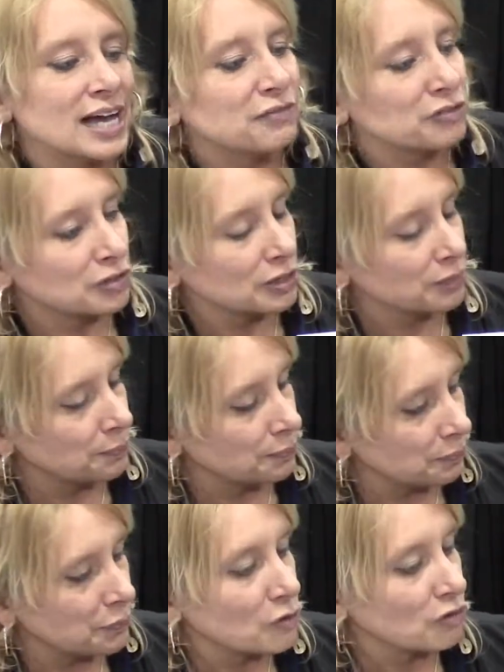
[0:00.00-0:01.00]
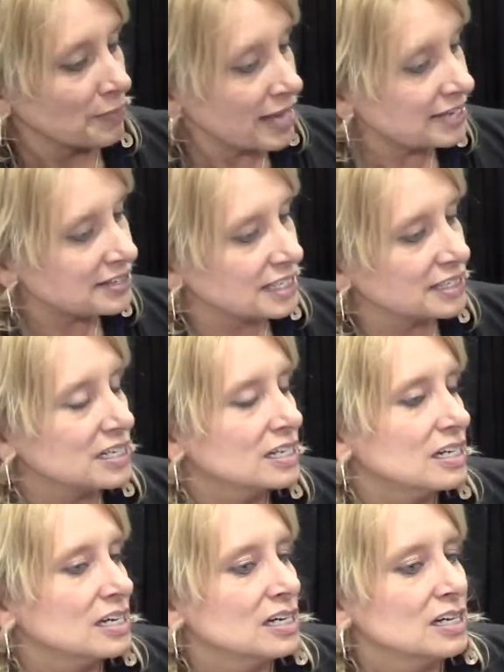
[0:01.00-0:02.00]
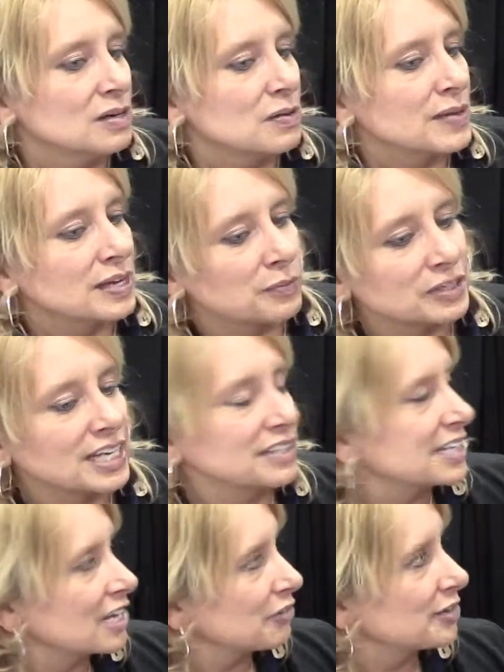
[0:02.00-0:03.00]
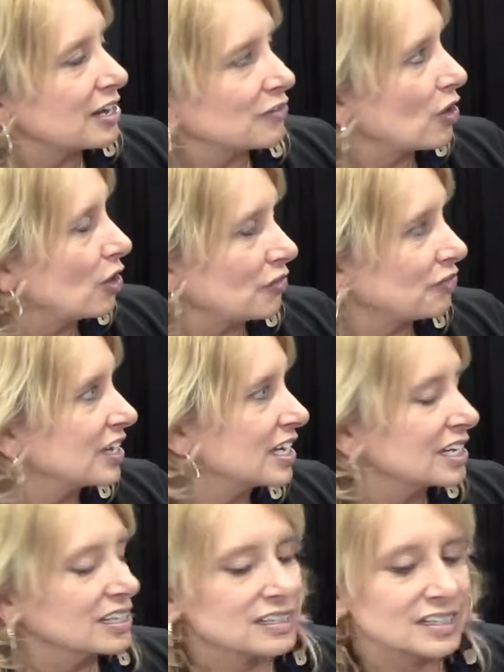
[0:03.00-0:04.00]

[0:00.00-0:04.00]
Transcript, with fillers: after the program ended, we would get together and have coffee, and,